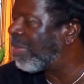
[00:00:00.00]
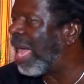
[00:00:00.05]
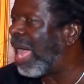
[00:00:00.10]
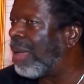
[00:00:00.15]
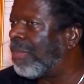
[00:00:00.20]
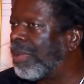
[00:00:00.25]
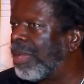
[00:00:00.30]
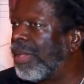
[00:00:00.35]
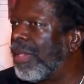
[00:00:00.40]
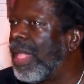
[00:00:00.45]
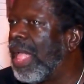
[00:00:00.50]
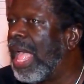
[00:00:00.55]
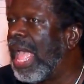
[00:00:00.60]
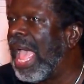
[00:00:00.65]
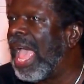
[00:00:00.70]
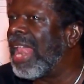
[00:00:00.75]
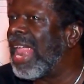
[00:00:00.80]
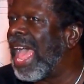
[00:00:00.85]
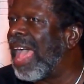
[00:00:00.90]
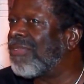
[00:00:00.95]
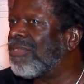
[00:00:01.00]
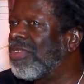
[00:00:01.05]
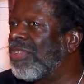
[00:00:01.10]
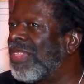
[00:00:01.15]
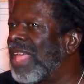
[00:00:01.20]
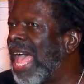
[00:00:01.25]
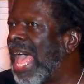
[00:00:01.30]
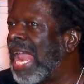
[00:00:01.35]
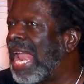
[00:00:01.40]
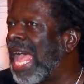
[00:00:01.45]
Baba, and after
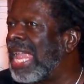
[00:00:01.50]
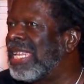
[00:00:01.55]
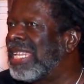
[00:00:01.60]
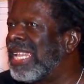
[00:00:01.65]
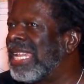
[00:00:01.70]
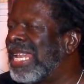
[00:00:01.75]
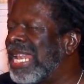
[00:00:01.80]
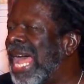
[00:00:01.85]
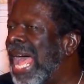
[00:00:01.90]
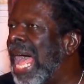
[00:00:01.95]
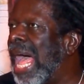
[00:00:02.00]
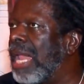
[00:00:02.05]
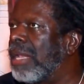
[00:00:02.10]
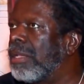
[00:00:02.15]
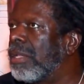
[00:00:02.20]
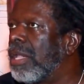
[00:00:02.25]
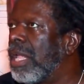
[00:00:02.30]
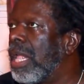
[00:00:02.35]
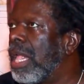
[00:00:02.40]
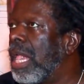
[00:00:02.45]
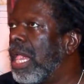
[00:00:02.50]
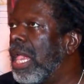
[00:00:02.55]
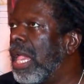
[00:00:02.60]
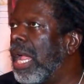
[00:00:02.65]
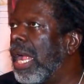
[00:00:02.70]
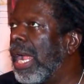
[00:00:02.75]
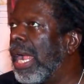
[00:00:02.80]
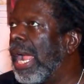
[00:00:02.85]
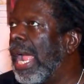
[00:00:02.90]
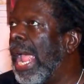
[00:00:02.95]
that, I did not.
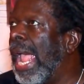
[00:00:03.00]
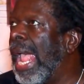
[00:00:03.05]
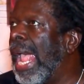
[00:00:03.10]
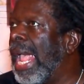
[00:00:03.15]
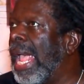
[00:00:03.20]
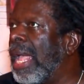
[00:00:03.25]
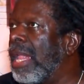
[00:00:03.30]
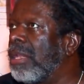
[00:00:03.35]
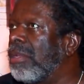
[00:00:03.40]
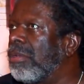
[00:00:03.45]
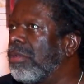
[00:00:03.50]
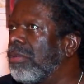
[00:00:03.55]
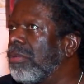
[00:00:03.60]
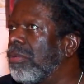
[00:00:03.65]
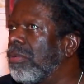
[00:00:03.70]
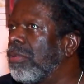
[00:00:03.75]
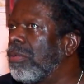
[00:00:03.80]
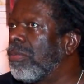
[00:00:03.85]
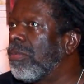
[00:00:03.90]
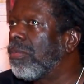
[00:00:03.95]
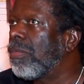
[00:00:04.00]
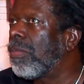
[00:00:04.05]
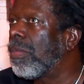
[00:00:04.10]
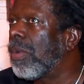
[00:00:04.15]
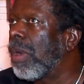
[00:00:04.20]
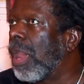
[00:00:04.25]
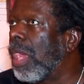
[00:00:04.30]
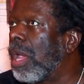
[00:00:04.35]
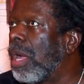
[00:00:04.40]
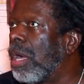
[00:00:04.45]
And
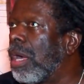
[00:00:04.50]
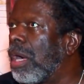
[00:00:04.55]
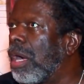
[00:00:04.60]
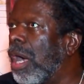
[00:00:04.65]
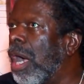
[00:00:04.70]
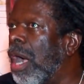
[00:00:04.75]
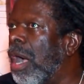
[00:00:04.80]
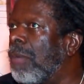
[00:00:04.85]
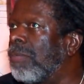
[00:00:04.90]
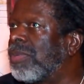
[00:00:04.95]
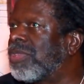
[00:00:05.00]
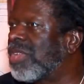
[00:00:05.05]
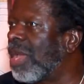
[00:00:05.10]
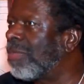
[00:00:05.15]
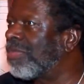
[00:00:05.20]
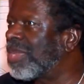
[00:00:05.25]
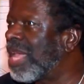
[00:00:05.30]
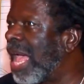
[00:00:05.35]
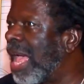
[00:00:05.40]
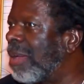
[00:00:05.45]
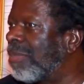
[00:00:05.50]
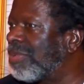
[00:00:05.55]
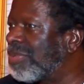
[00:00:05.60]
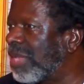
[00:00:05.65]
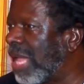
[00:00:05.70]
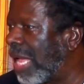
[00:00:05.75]
sometimes